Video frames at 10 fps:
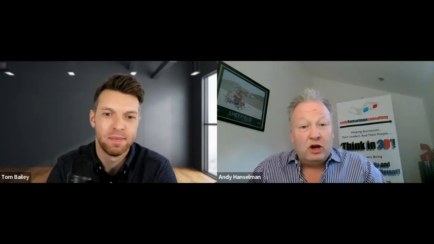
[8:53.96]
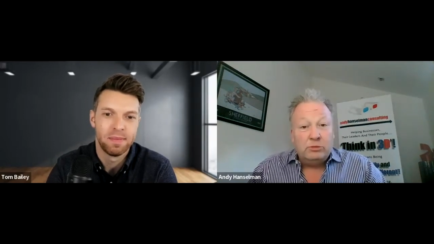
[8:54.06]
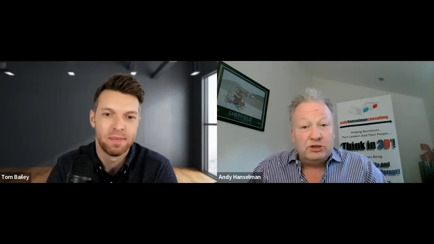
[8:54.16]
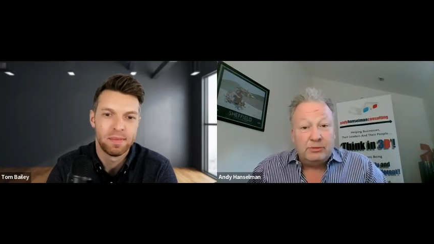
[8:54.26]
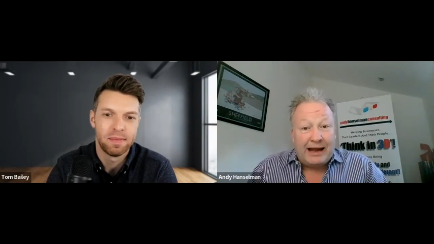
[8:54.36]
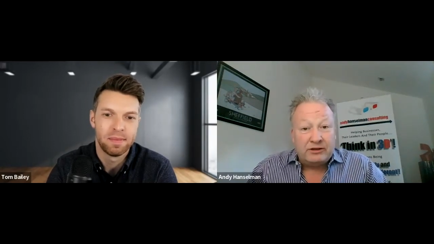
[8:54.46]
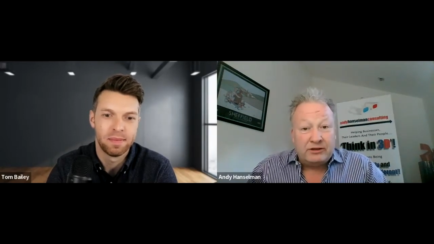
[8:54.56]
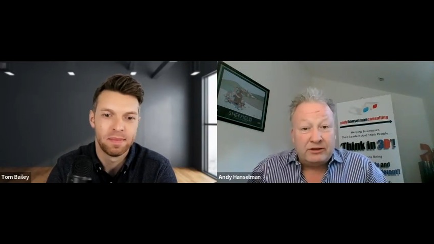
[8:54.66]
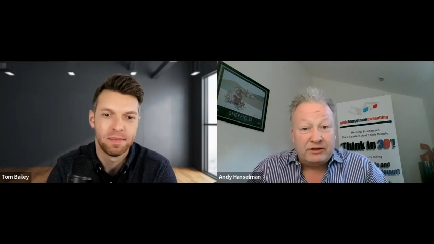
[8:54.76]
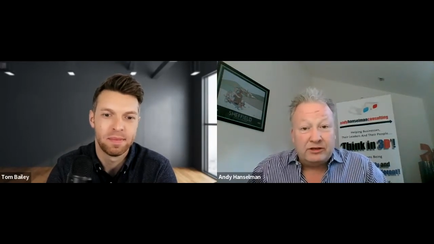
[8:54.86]
Speaker 1: didn't know much
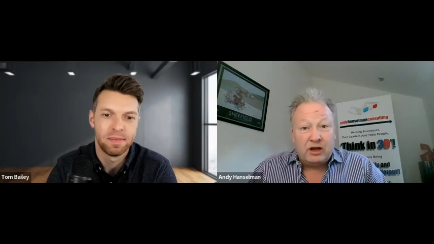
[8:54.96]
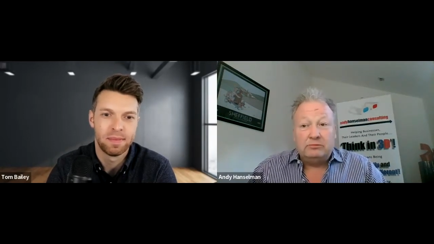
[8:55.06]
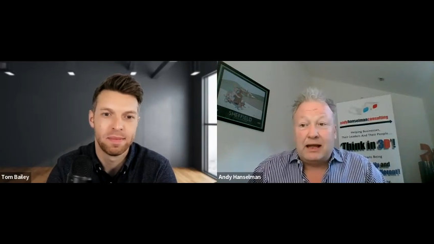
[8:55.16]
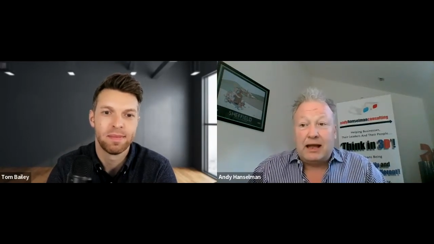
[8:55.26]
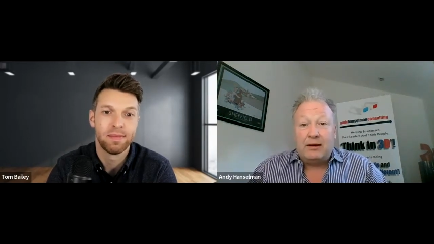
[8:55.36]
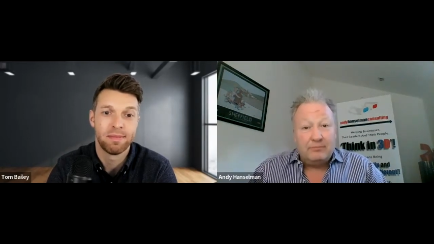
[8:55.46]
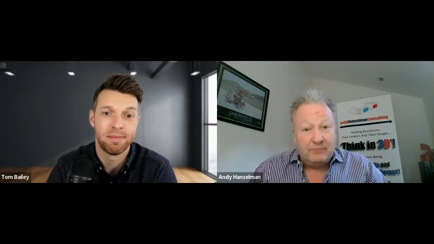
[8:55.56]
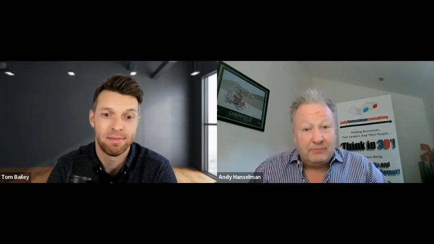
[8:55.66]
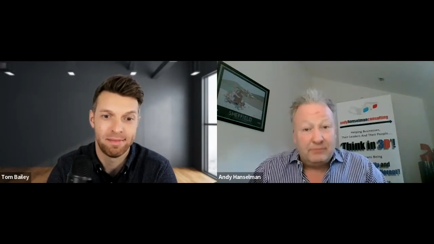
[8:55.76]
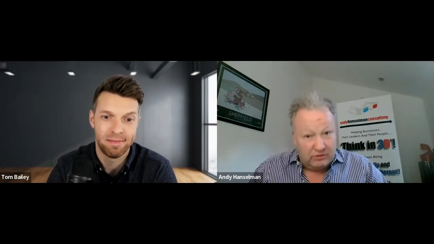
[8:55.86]
about it. So
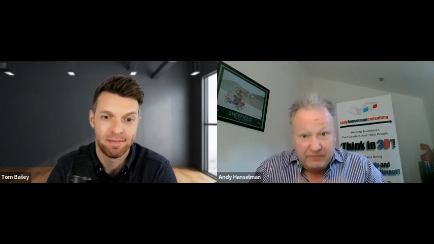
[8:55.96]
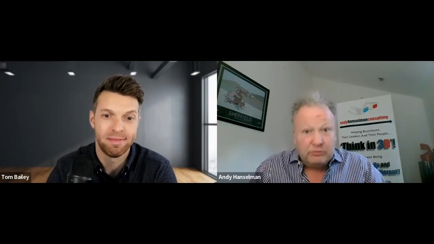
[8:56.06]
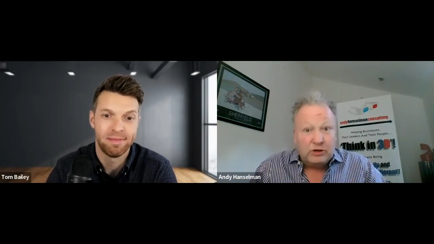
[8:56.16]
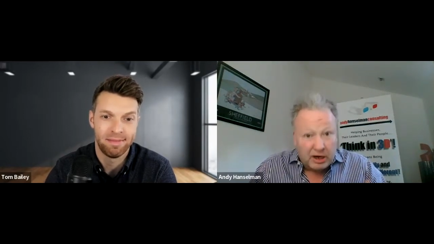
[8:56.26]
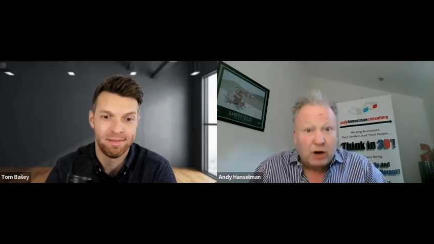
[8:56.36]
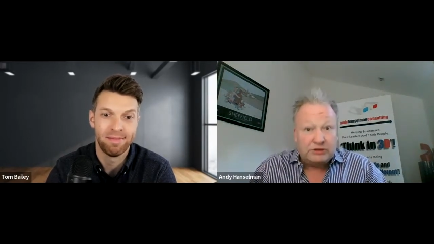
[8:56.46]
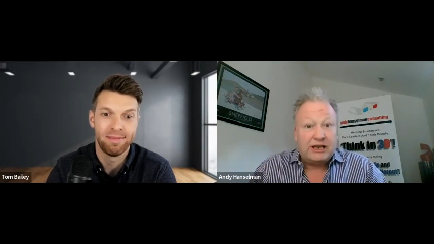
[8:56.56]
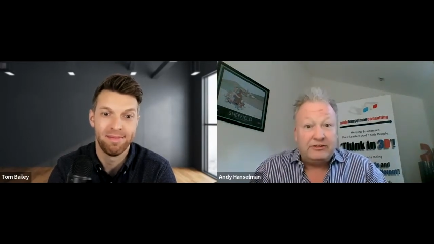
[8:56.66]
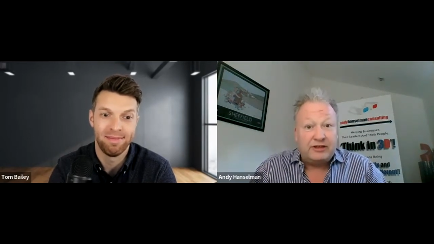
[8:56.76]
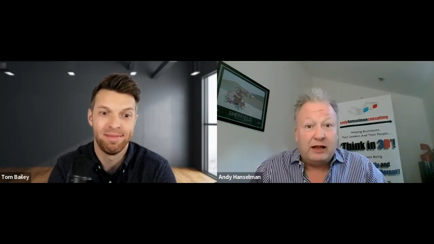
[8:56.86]
giving them the
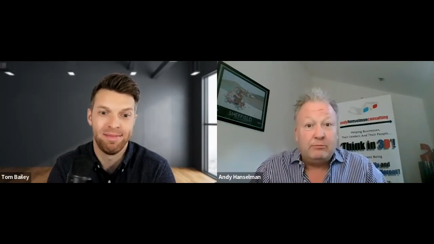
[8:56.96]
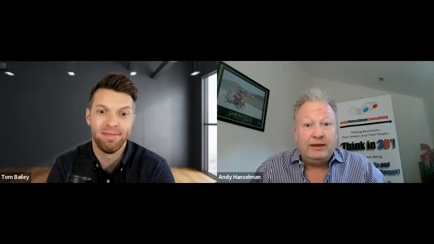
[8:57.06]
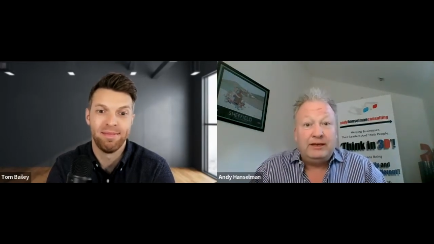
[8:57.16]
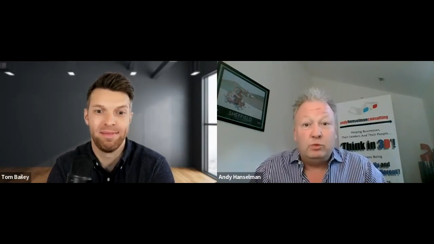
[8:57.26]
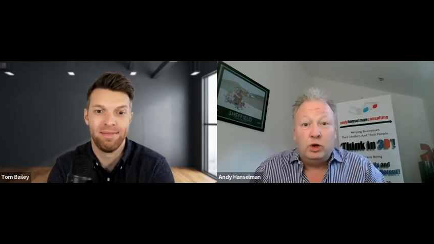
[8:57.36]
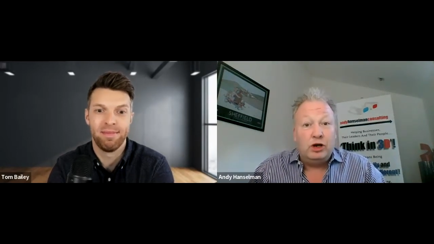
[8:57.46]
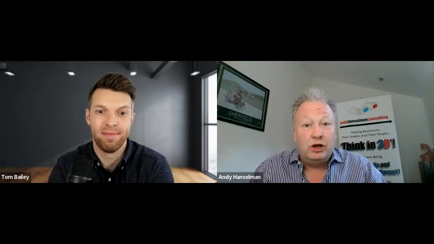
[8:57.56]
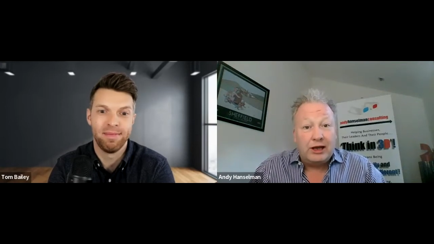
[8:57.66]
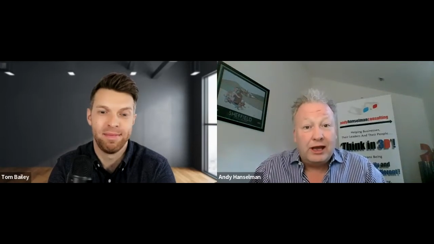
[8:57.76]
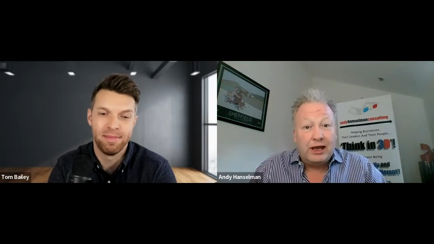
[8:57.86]
process to help make it
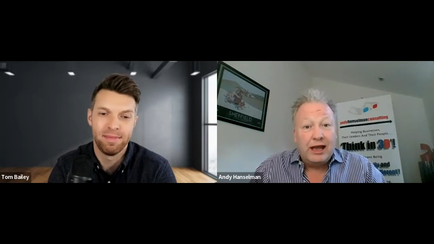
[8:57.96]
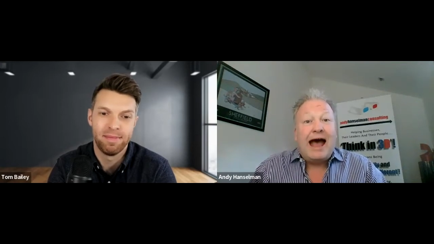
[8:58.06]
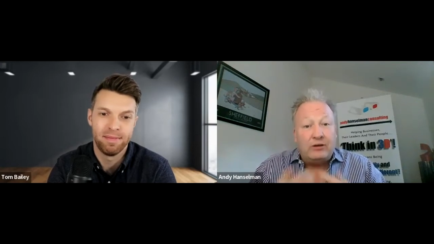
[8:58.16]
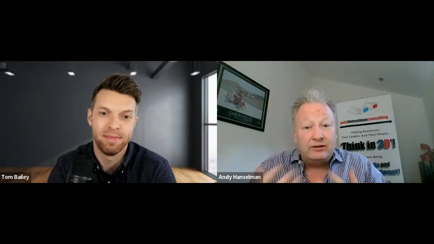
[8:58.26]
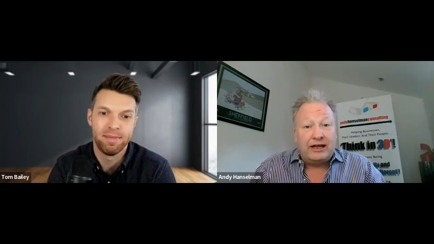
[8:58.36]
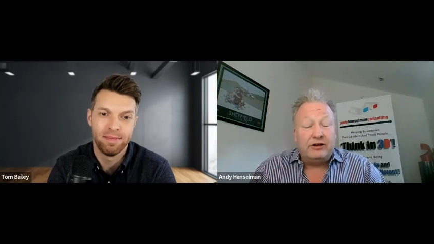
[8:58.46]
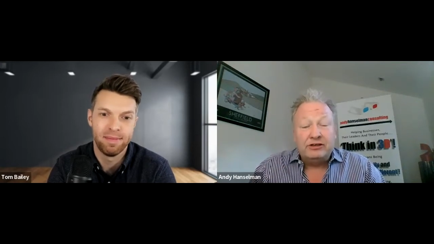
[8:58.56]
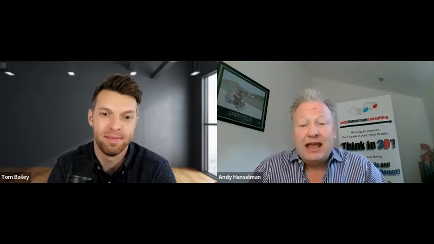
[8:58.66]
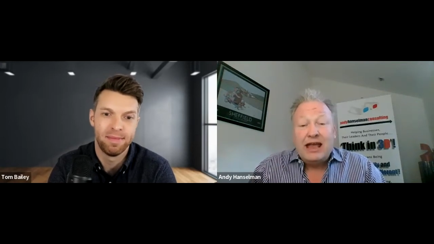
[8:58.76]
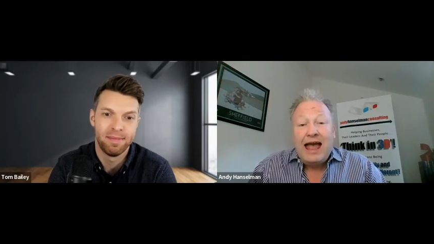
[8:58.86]
work, I could get
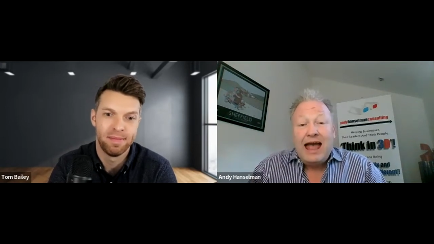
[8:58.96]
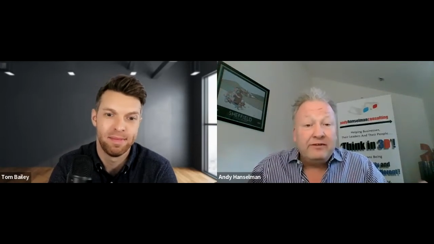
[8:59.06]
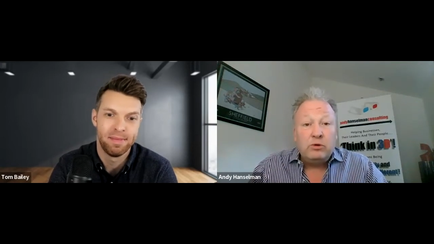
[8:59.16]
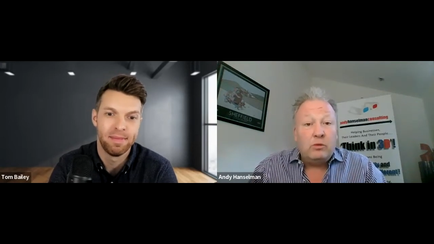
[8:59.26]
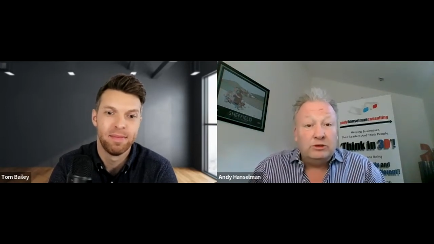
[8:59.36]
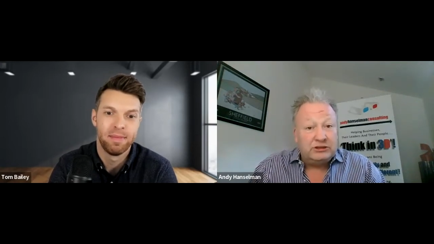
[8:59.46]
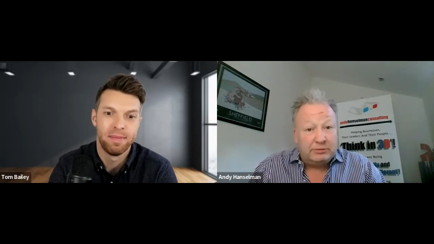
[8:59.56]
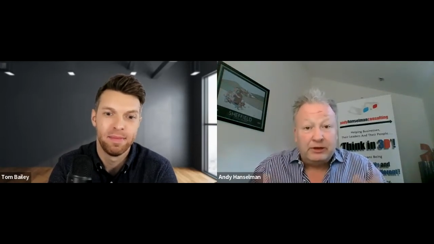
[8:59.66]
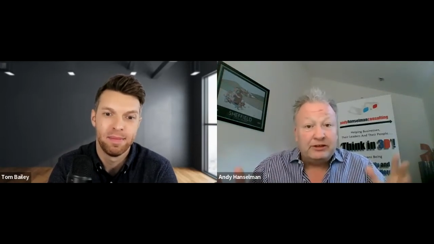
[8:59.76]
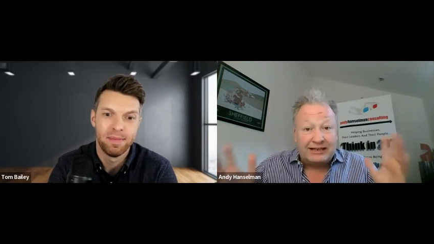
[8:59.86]
across. And the other one was, to
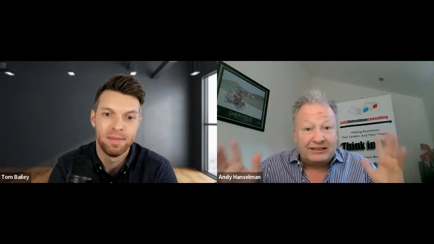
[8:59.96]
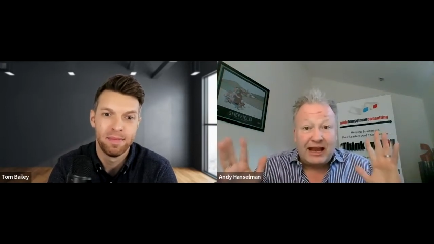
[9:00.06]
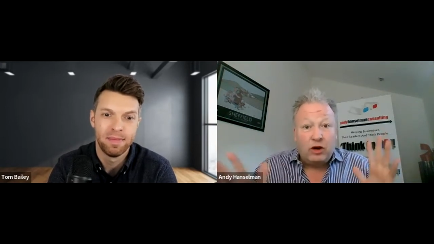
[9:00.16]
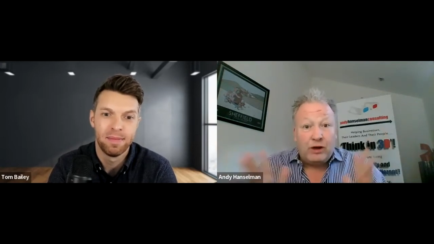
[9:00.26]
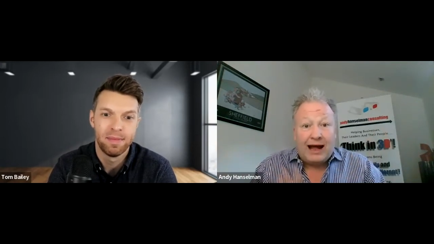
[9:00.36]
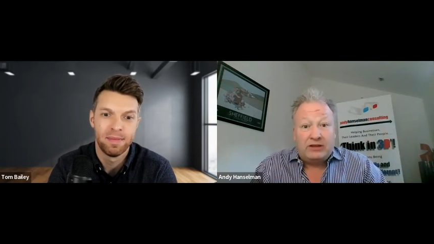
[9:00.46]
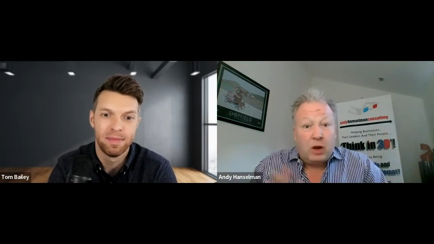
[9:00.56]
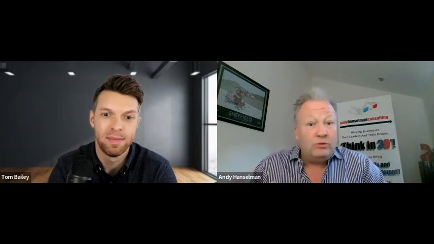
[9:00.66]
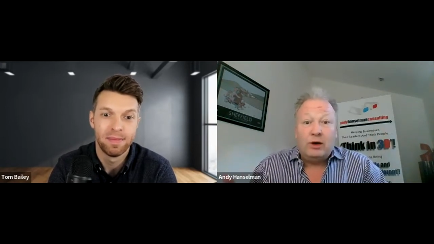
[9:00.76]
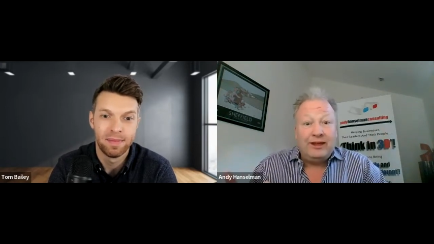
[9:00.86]
be honest, I'd say, look, I
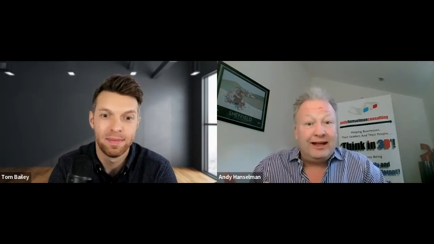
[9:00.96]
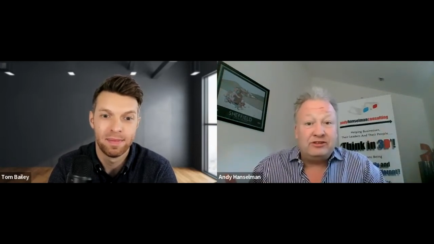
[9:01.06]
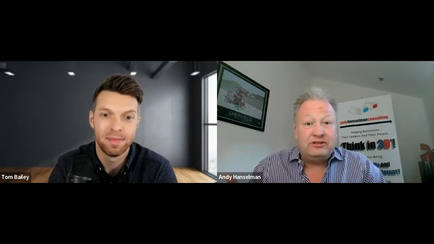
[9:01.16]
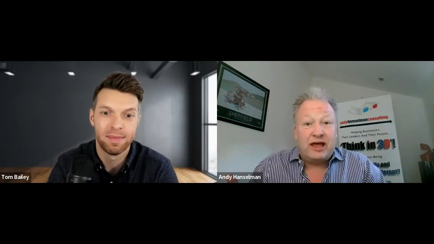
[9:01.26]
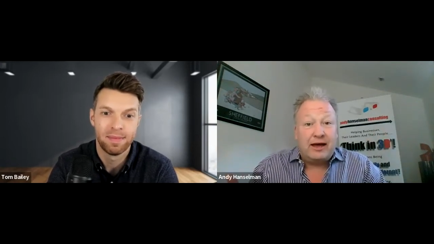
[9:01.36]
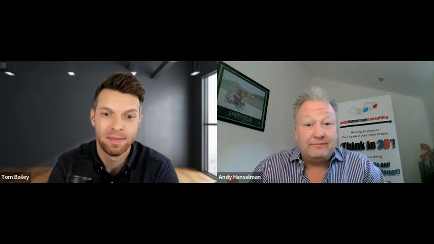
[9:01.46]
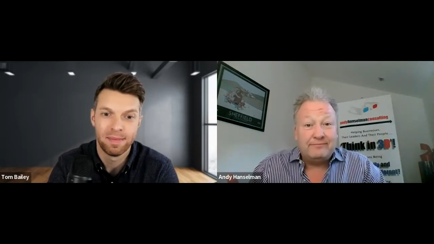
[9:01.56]
don't know the answer to